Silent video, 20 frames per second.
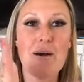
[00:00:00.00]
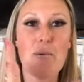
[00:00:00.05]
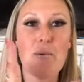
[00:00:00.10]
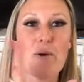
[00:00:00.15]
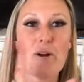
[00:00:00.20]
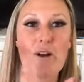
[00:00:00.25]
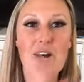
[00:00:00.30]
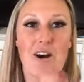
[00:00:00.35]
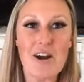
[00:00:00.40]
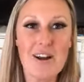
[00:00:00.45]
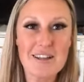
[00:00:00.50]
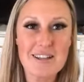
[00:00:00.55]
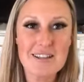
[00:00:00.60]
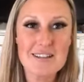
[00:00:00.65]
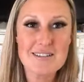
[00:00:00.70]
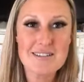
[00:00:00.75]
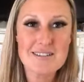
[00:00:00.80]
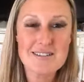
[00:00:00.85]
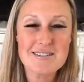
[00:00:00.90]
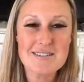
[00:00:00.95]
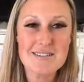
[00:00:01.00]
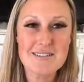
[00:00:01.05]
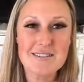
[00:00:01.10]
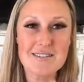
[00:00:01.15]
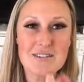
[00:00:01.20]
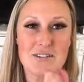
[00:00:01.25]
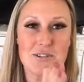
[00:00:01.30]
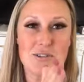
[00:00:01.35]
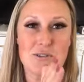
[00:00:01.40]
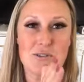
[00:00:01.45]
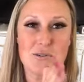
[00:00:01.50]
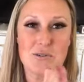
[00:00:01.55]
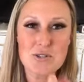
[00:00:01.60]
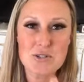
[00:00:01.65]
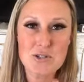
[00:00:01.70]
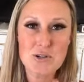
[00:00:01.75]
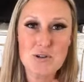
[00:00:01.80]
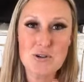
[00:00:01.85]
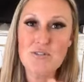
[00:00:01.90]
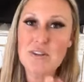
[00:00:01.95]
what audience you
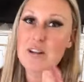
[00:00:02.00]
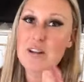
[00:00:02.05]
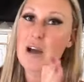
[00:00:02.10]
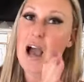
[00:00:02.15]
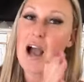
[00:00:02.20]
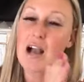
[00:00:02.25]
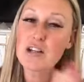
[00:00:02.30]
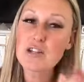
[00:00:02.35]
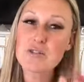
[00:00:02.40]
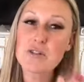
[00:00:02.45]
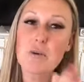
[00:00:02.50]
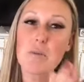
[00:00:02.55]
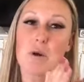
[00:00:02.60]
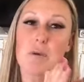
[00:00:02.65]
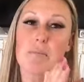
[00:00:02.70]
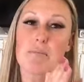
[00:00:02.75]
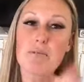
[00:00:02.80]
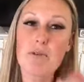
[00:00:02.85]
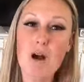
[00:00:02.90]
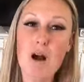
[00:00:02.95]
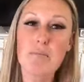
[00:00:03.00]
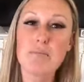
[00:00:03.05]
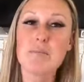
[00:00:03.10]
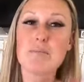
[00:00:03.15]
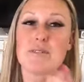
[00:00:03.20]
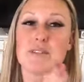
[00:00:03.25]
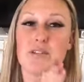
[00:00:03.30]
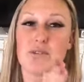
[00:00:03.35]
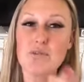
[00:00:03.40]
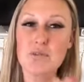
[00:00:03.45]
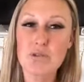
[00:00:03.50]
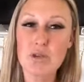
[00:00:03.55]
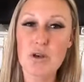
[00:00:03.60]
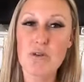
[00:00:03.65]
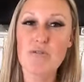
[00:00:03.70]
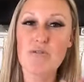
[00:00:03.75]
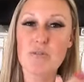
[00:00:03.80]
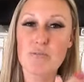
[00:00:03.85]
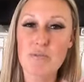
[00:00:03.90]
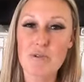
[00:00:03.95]
serve, and actually what problems that you
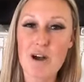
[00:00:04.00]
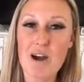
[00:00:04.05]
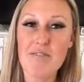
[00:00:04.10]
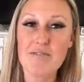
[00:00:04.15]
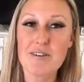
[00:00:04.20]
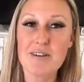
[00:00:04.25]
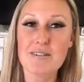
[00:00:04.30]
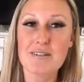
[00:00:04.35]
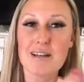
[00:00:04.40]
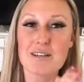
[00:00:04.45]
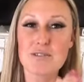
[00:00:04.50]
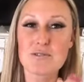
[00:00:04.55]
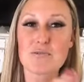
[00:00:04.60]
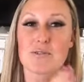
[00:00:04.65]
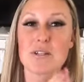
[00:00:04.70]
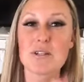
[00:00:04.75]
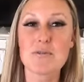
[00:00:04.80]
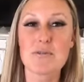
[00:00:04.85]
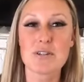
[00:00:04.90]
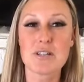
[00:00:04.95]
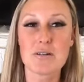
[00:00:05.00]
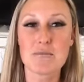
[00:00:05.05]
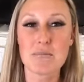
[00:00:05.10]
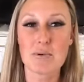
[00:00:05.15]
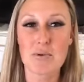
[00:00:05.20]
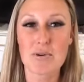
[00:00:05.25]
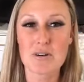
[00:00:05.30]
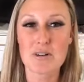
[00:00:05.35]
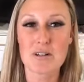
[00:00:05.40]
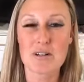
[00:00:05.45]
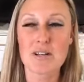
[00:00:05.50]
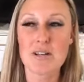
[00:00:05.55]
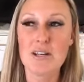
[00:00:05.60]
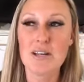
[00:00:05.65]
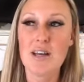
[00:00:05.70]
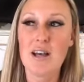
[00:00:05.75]
solve for profit. That's really, really important.